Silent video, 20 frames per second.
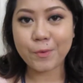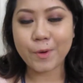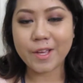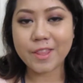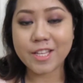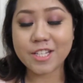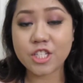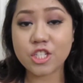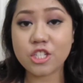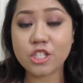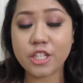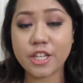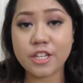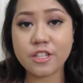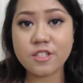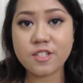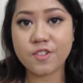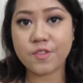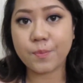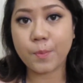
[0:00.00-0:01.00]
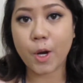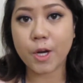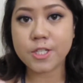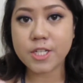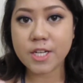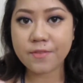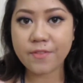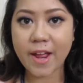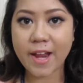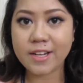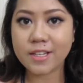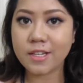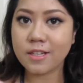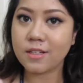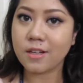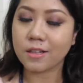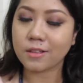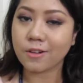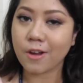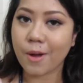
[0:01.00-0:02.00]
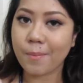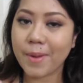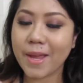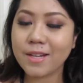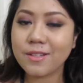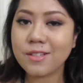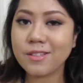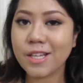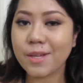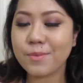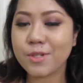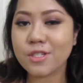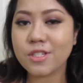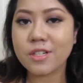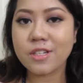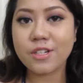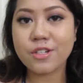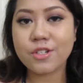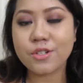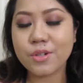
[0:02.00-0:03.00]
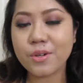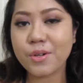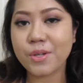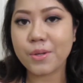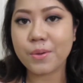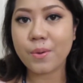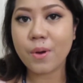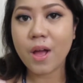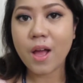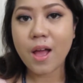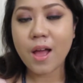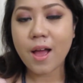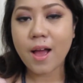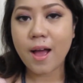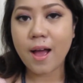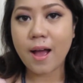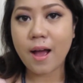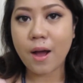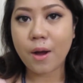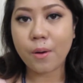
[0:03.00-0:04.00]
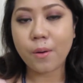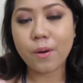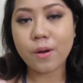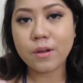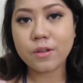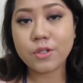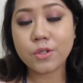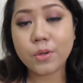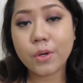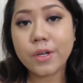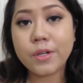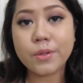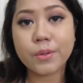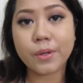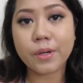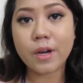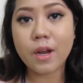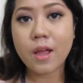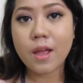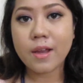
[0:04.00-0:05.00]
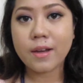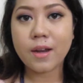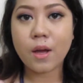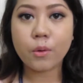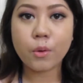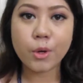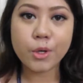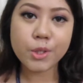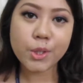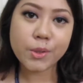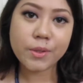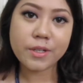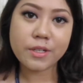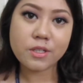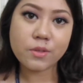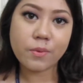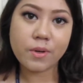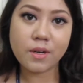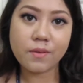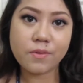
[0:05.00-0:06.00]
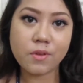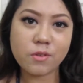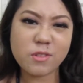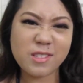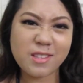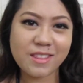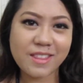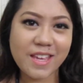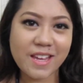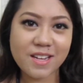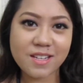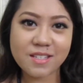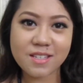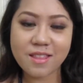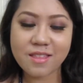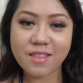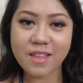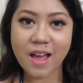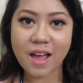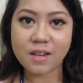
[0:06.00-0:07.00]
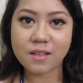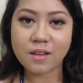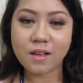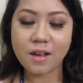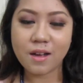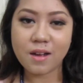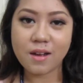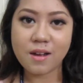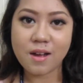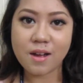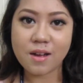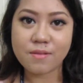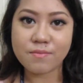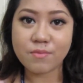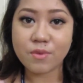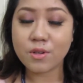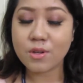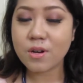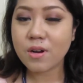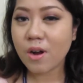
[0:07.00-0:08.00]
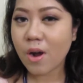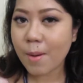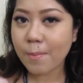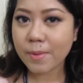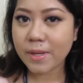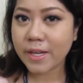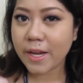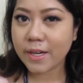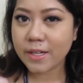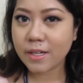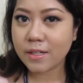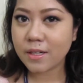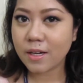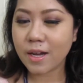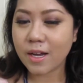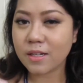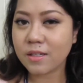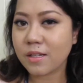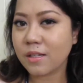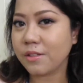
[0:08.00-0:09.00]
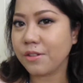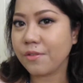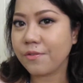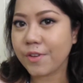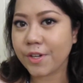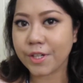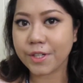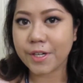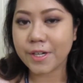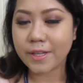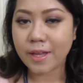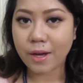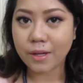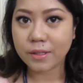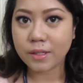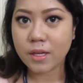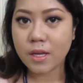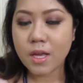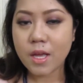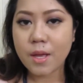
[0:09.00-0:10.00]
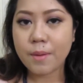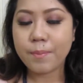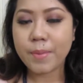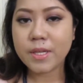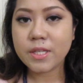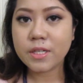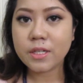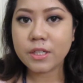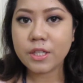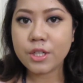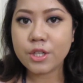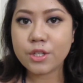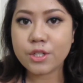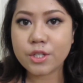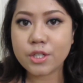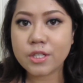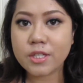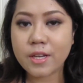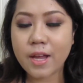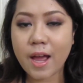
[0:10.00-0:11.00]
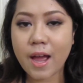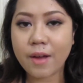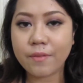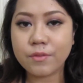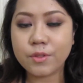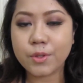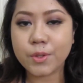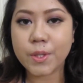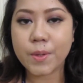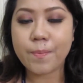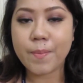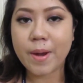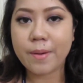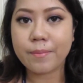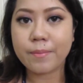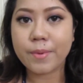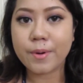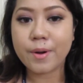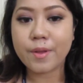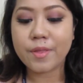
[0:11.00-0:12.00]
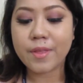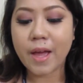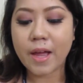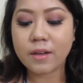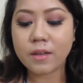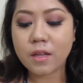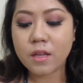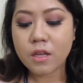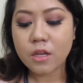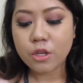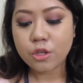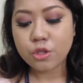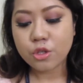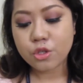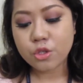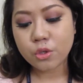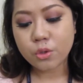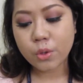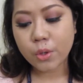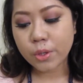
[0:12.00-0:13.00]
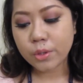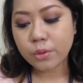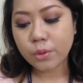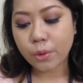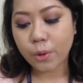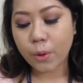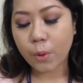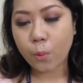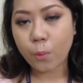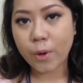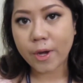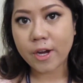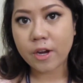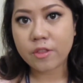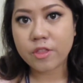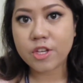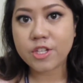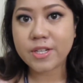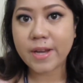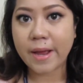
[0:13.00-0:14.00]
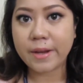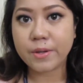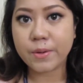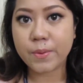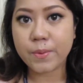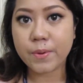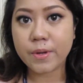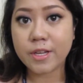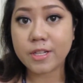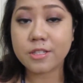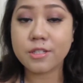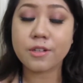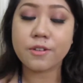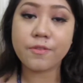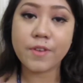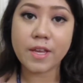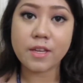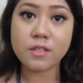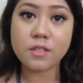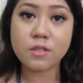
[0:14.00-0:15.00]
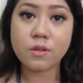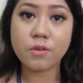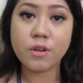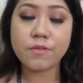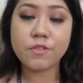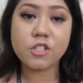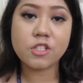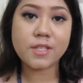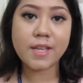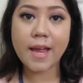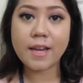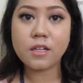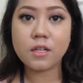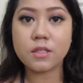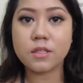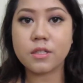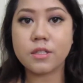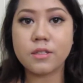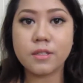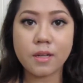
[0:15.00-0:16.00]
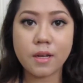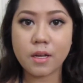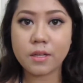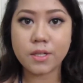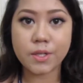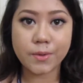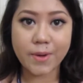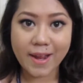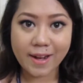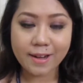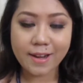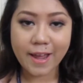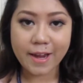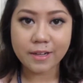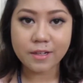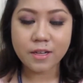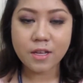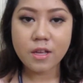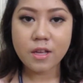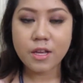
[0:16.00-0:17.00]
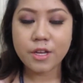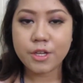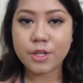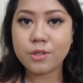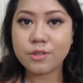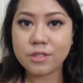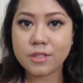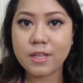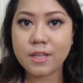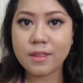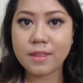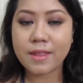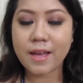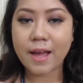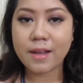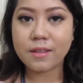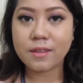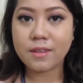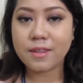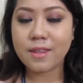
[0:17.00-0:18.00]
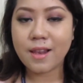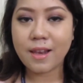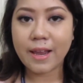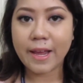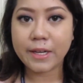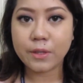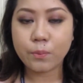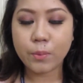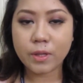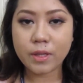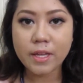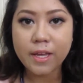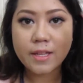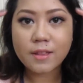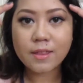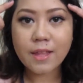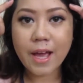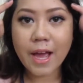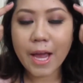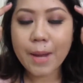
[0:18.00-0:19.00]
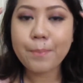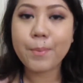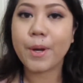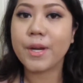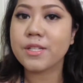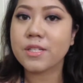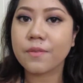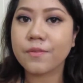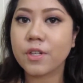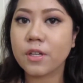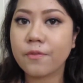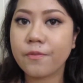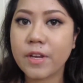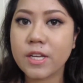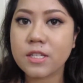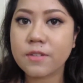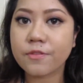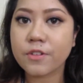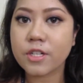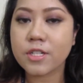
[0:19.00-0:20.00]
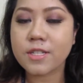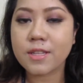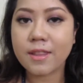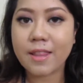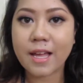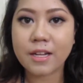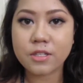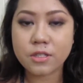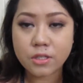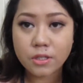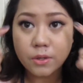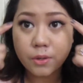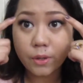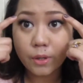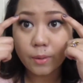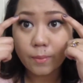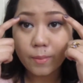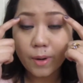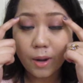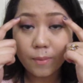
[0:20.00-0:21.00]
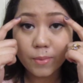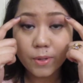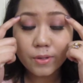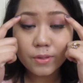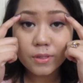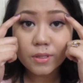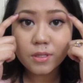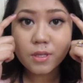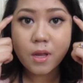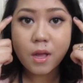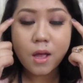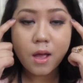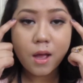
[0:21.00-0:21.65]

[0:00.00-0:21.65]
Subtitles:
everyone, this is Liz of ProjectVanity.com, and today I'm just going to show you how to contour. Now, contouring is one of those things that look complicated until you figure it out. Basically, you just have to remember that you should contour where the shadow hits your face. So if you stand under a direct light, you'll see that the light will hit the high points of your face first. That's your brow bones,